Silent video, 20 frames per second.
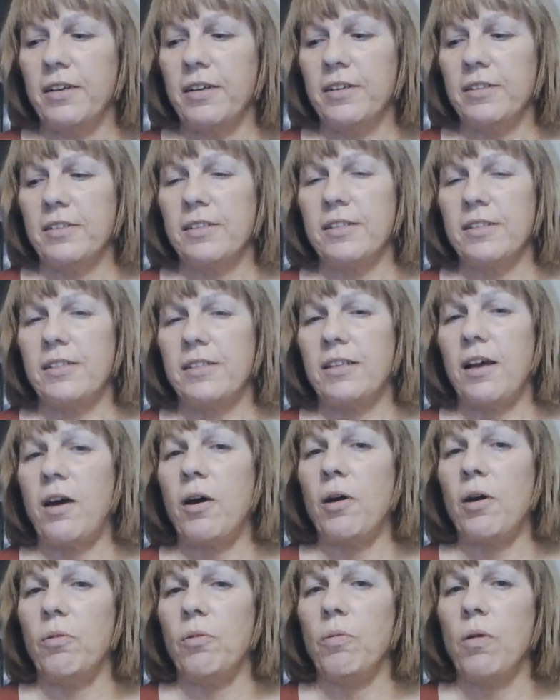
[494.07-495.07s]

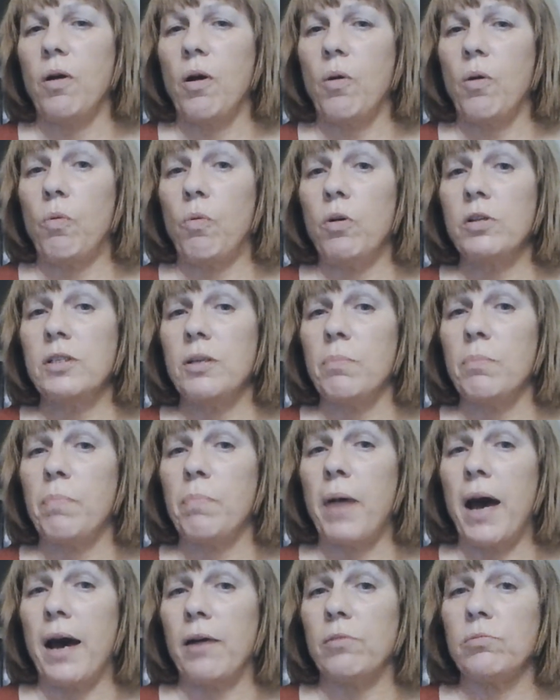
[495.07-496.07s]
So what
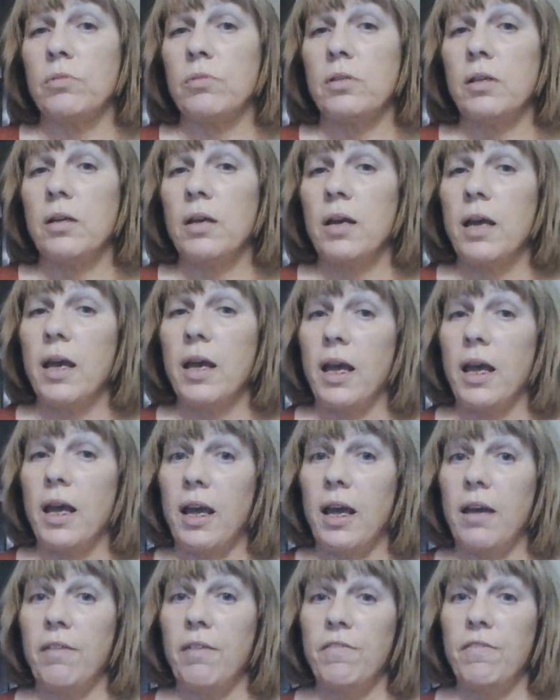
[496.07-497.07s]
about
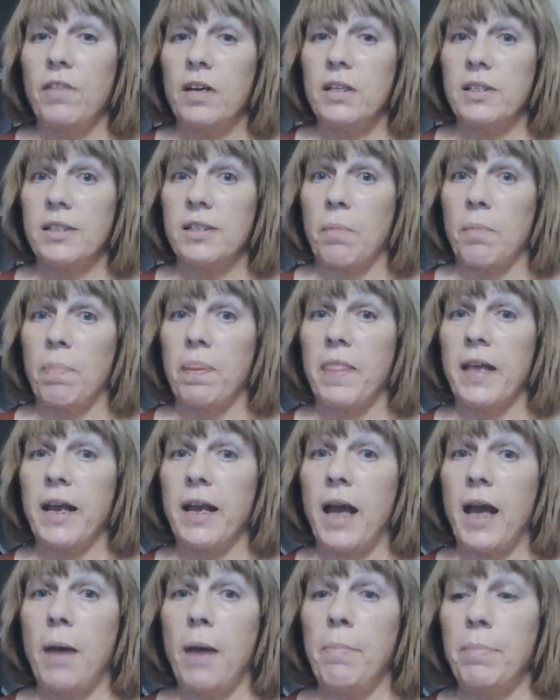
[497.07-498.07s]
if something
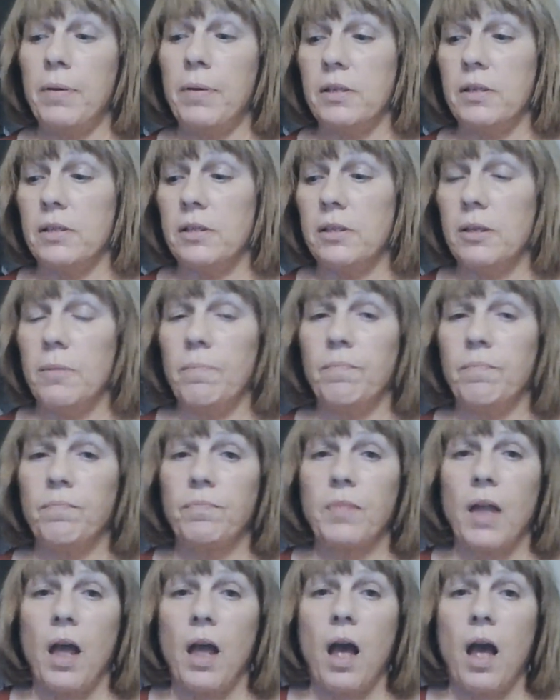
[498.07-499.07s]
happened?
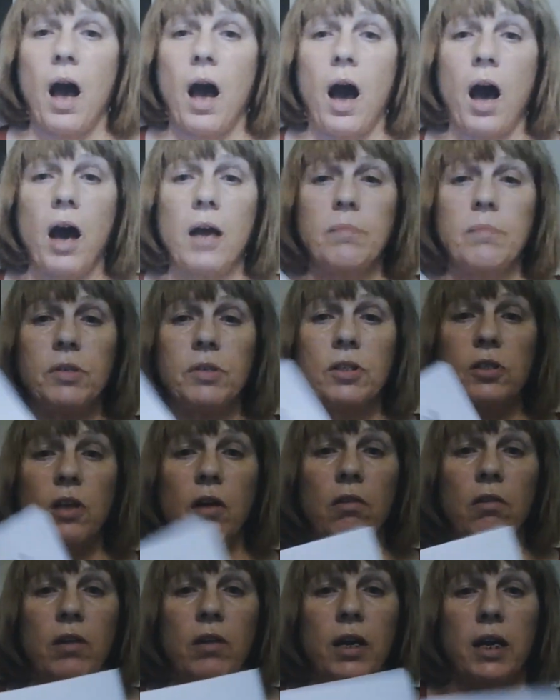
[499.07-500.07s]
I'm
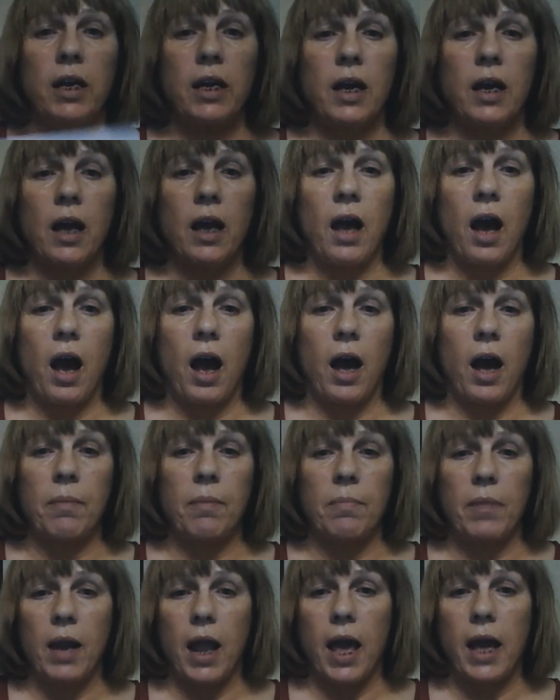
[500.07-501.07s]
sorry
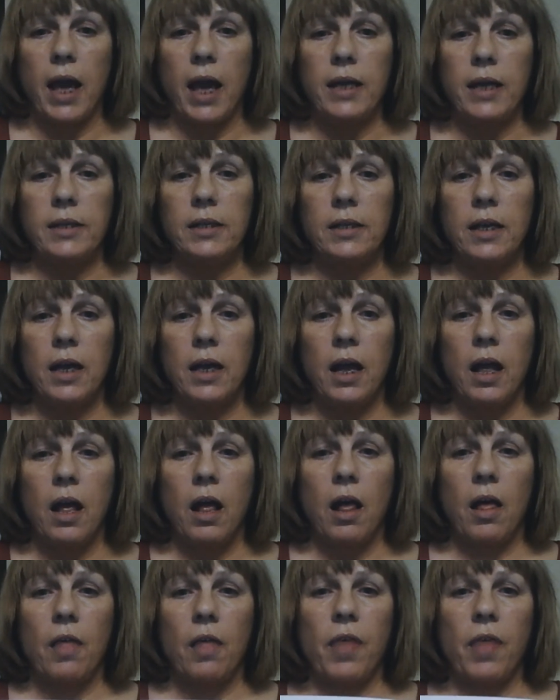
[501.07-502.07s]
I'm late,
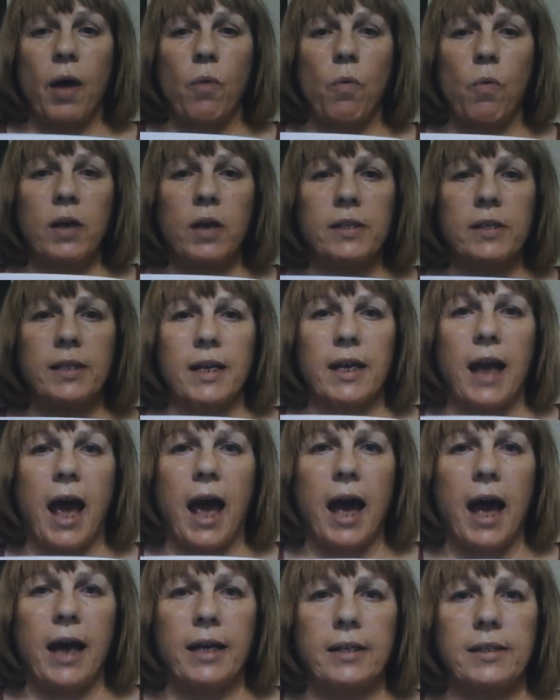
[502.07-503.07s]
there was an
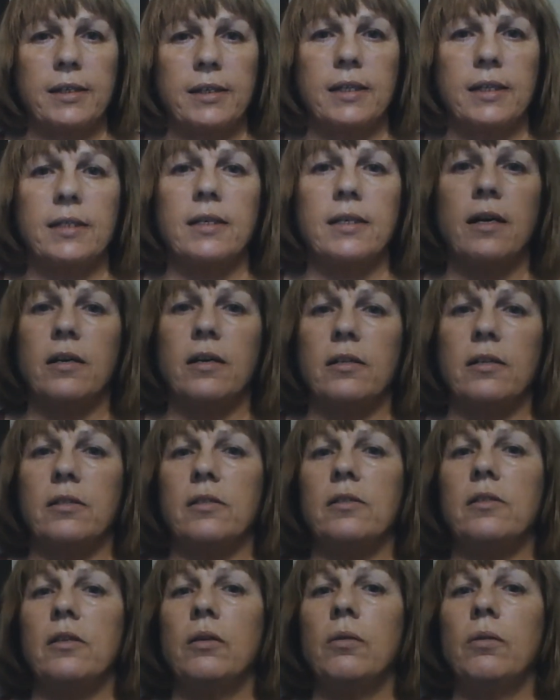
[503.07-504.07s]

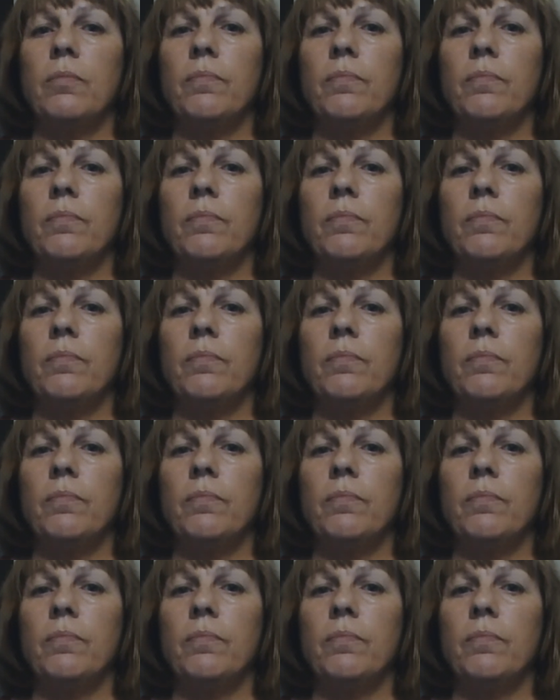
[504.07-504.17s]
accident.